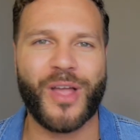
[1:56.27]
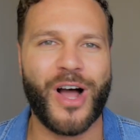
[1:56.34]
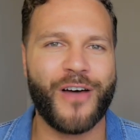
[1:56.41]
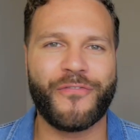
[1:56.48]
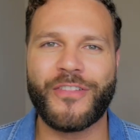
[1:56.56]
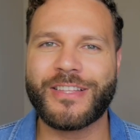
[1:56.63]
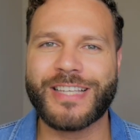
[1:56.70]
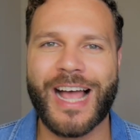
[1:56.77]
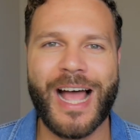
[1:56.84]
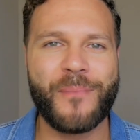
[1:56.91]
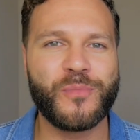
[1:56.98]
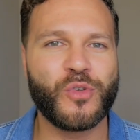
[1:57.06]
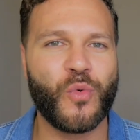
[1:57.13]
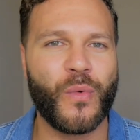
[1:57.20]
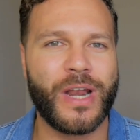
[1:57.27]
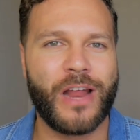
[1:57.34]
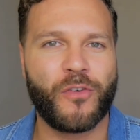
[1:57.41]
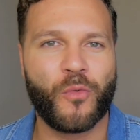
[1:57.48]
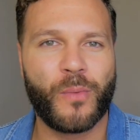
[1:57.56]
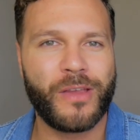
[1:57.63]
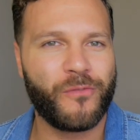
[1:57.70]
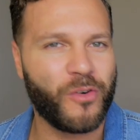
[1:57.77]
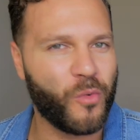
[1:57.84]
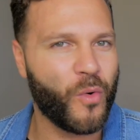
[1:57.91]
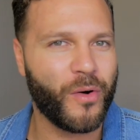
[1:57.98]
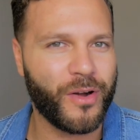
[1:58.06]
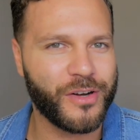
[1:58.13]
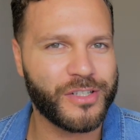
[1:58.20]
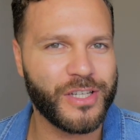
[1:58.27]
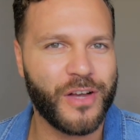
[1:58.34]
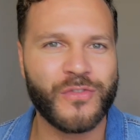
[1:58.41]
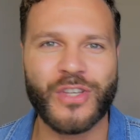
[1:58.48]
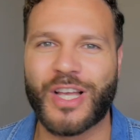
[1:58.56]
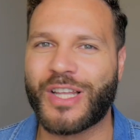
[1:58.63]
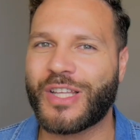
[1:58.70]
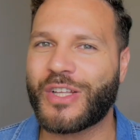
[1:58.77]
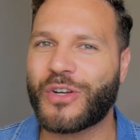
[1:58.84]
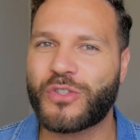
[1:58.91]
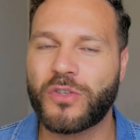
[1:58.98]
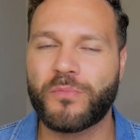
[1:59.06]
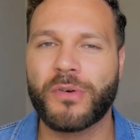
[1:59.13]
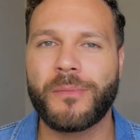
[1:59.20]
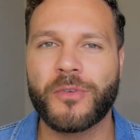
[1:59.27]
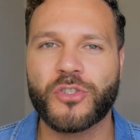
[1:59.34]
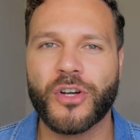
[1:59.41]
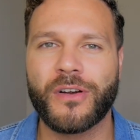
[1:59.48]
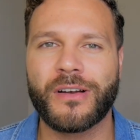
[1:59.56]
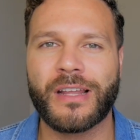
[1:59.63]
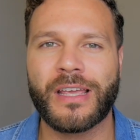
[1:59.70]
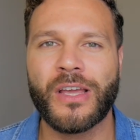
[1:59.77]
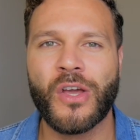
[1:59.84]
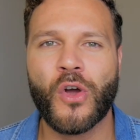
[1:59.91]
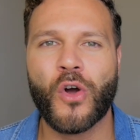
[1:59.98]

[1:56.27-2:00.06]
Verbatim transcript: Oftentimes, whenever we reward ourselves a little too prematurely